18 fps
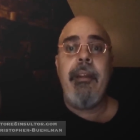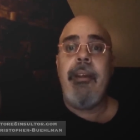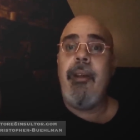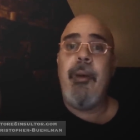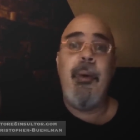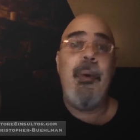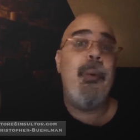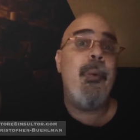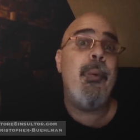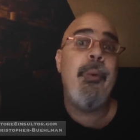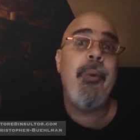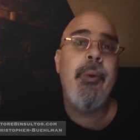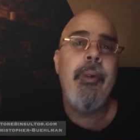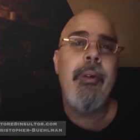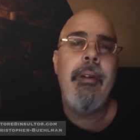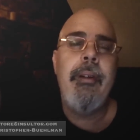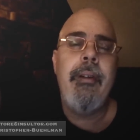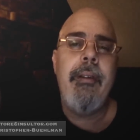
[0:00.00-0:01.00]
No,
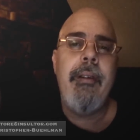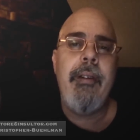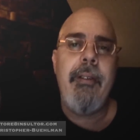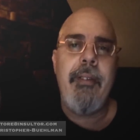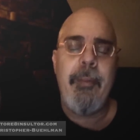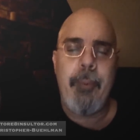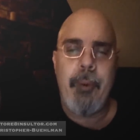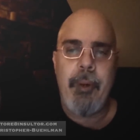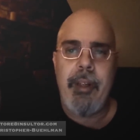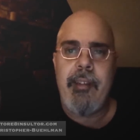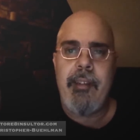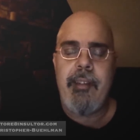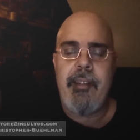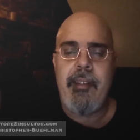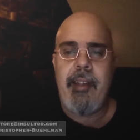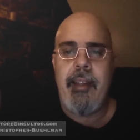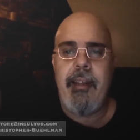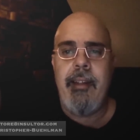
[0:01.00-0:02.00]
the
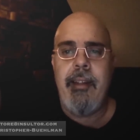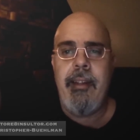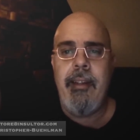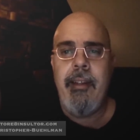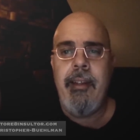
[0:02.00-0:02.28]
priest said.